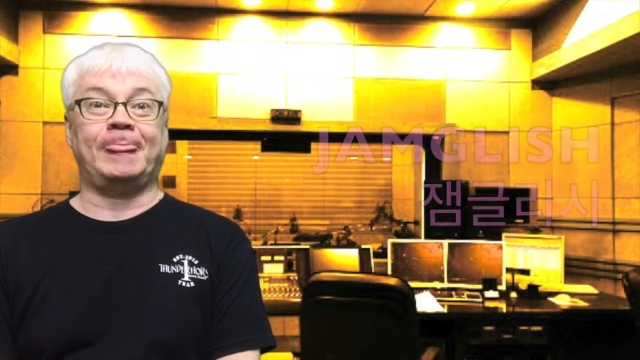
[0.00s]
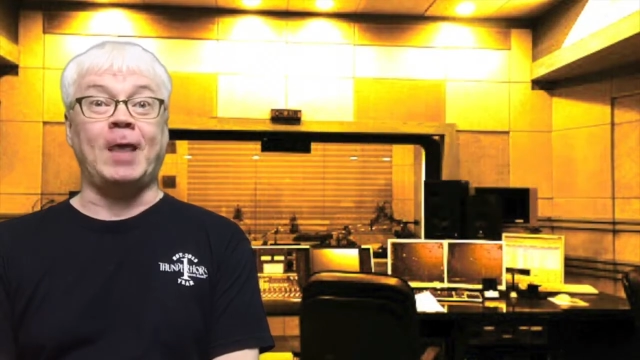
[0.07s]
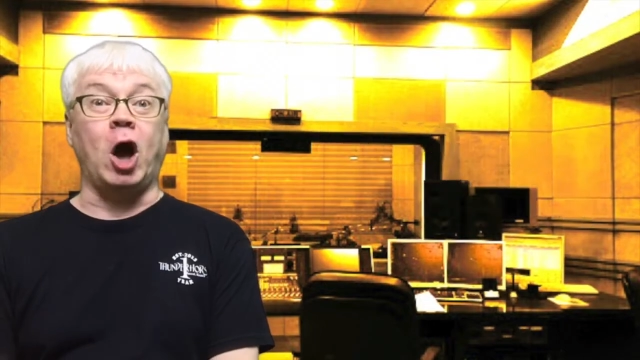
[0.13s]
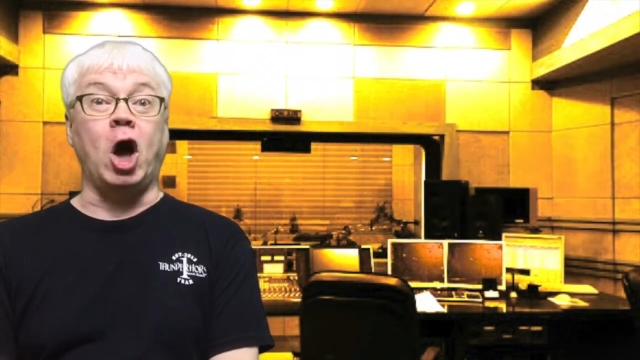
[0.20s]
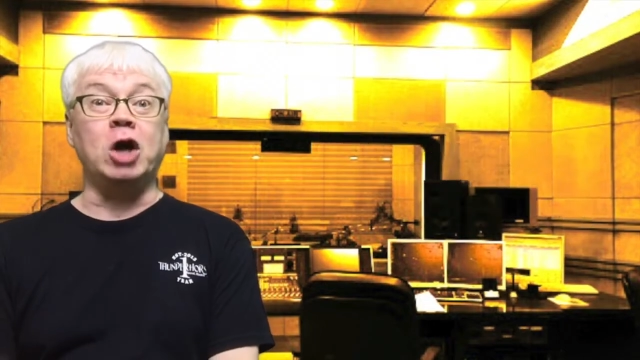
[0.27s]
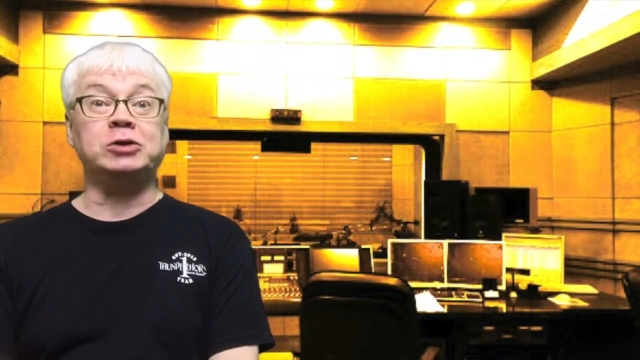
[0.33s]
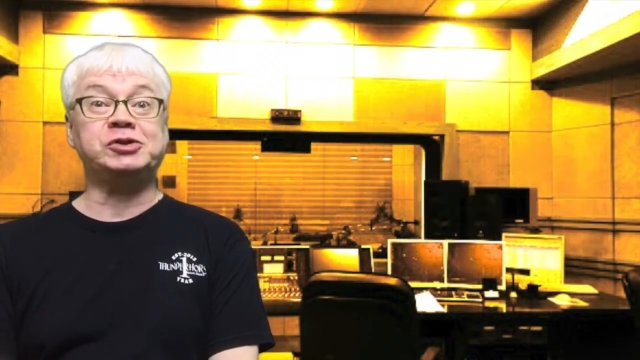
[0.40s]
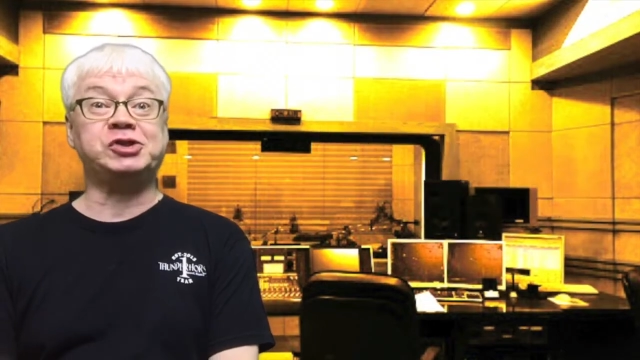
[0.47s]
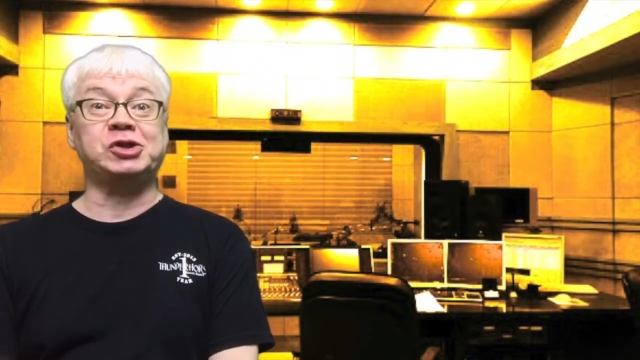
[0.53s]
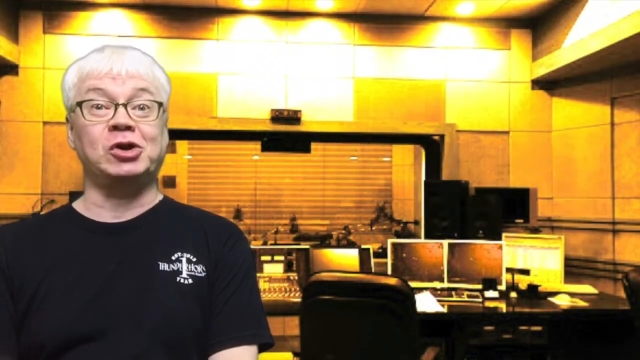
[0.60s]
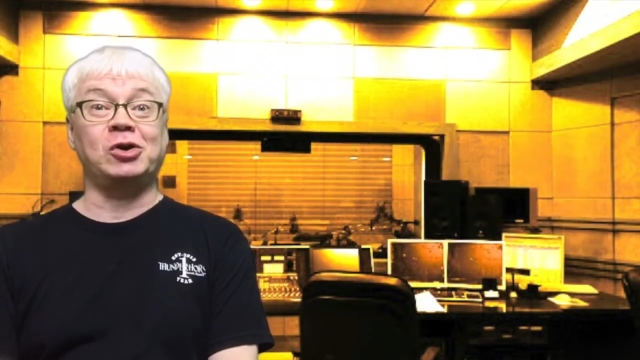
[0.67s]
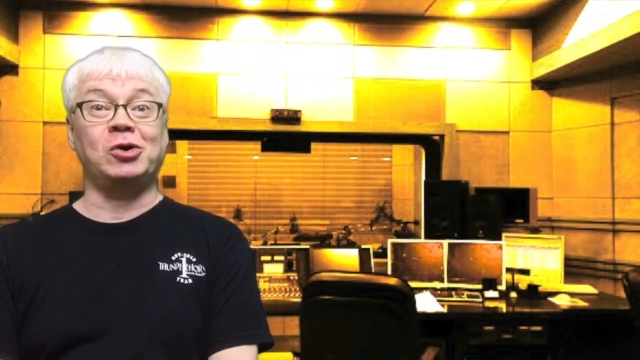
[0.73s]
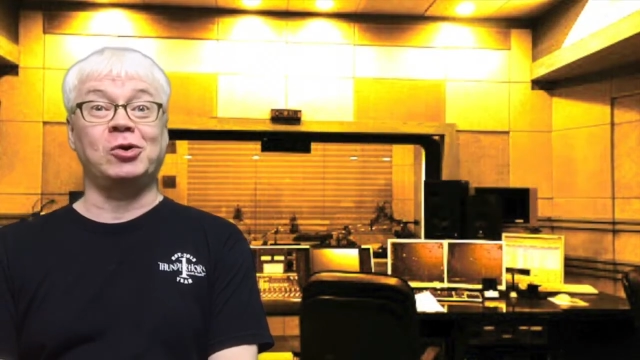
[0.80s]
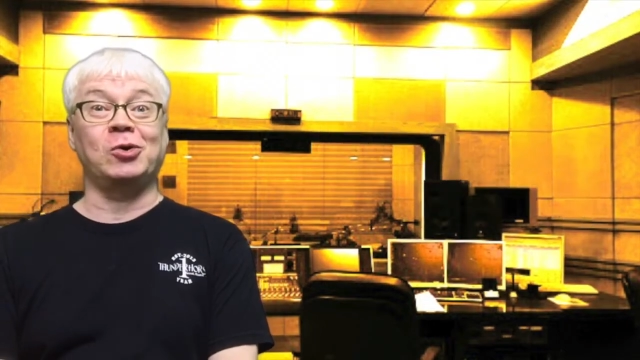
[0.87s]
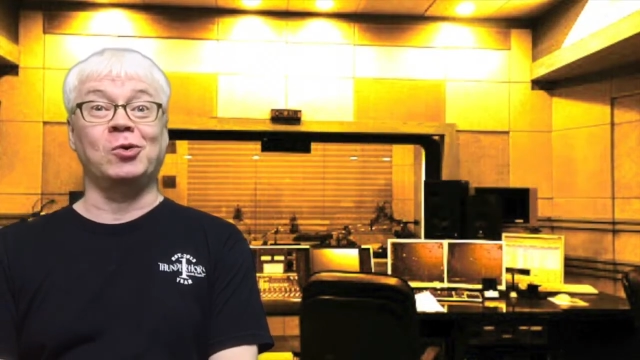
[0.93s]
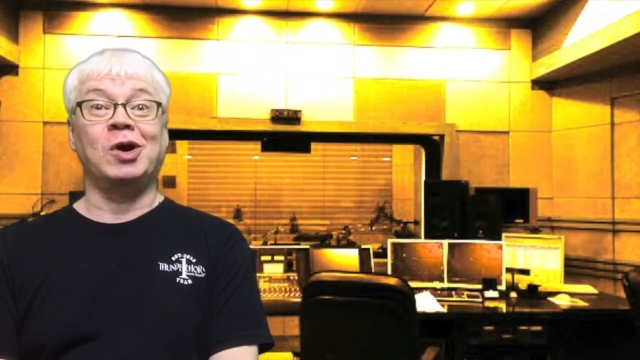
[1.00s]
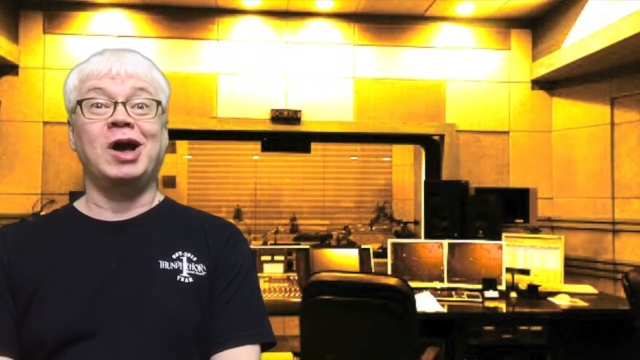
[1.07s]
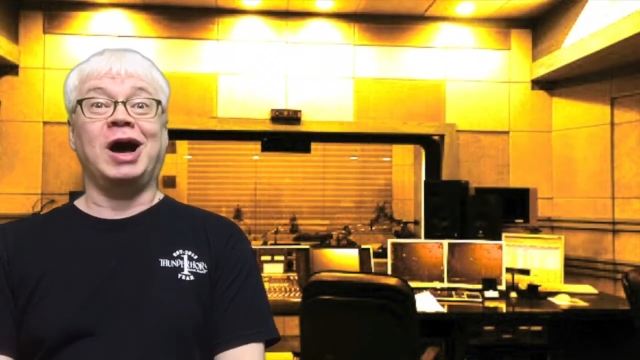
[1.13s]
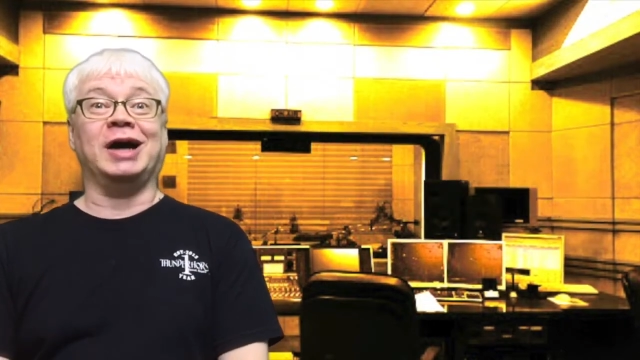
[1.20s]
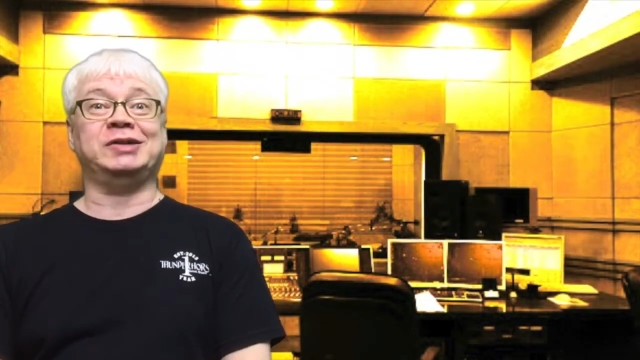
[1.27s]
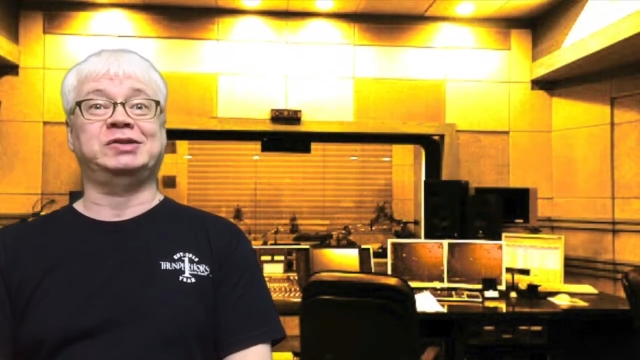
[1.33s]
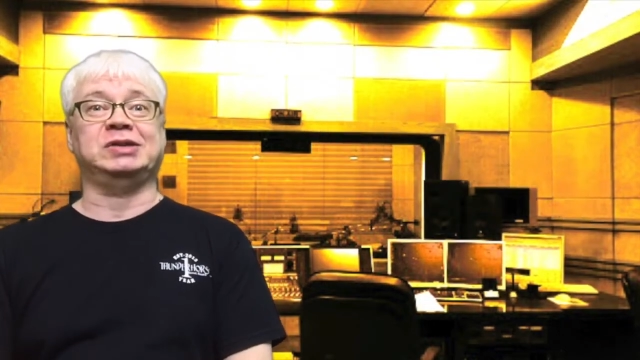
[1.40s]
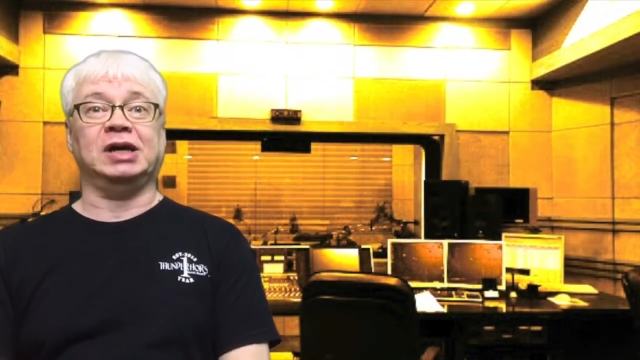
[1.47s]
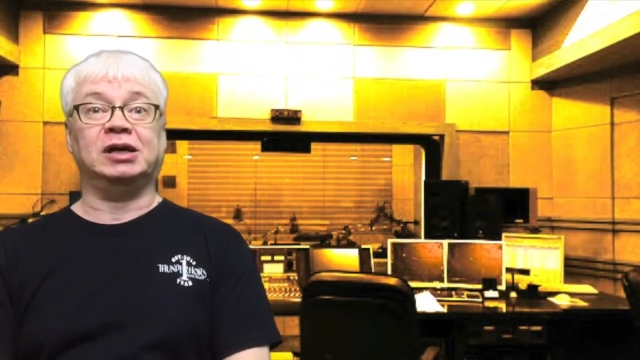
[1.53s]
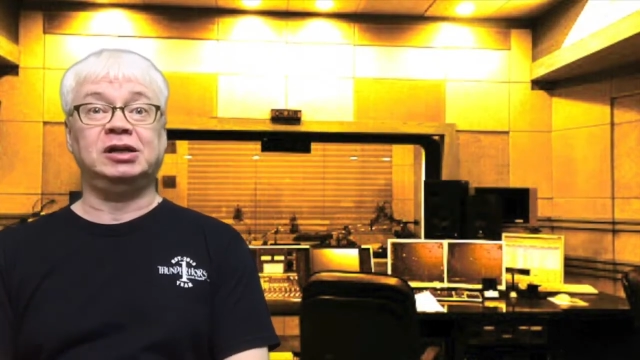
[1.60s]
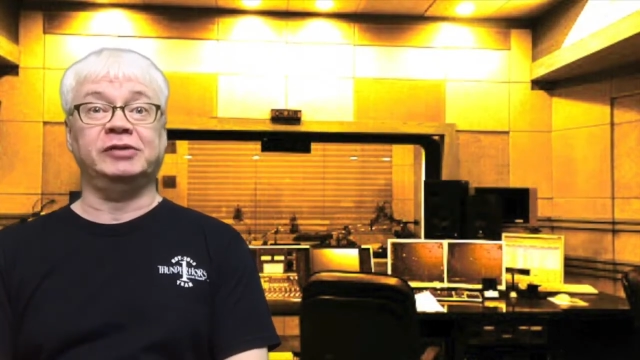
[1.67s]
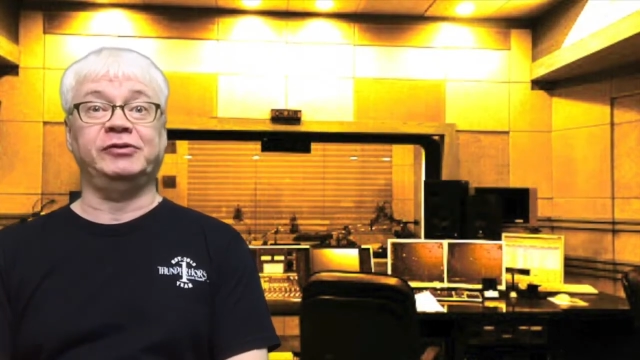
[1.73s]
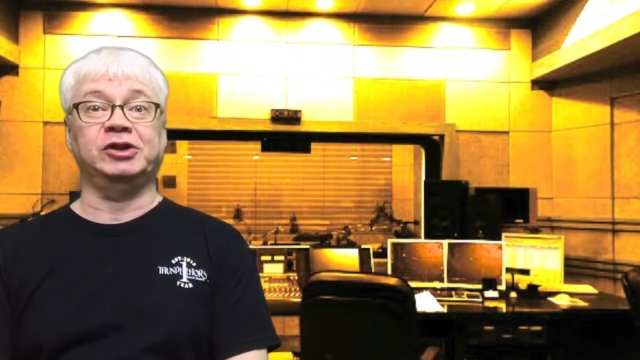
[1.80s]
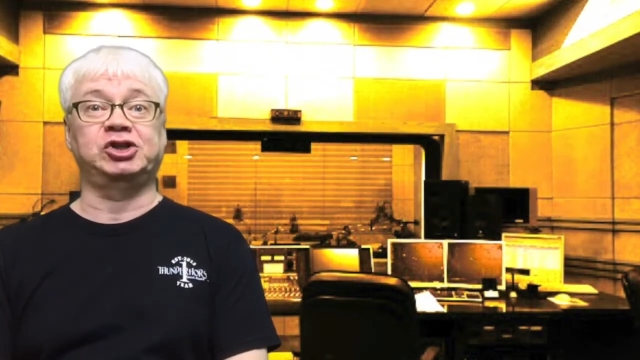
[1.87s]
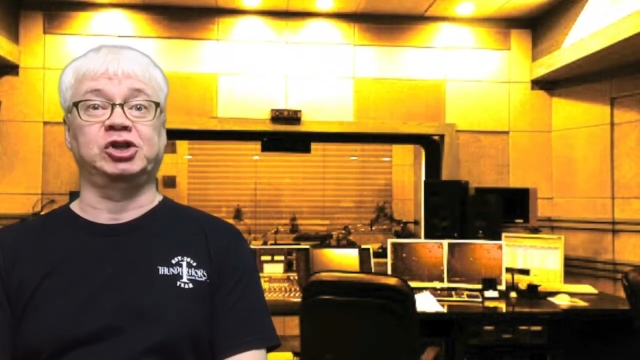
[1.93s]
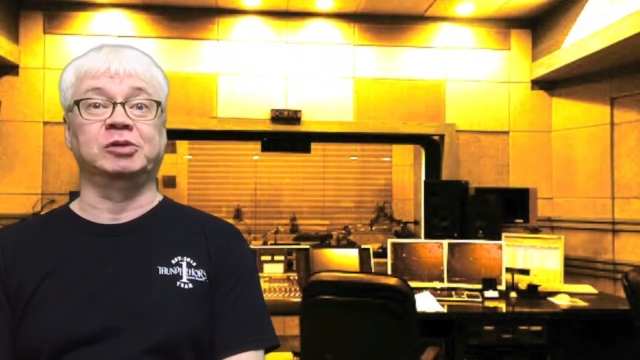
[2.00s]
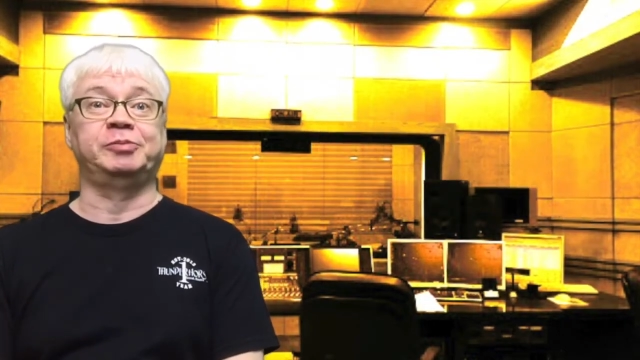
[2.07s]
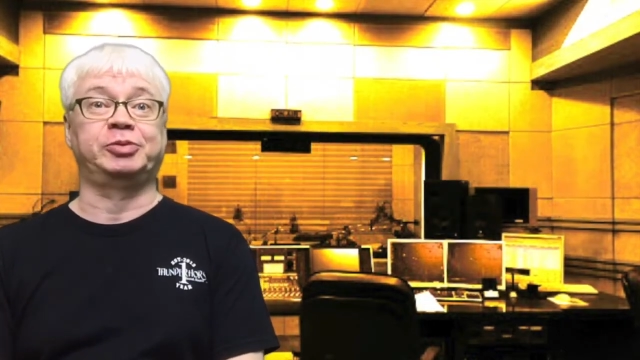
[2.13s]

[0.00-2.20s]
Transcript: Also, a television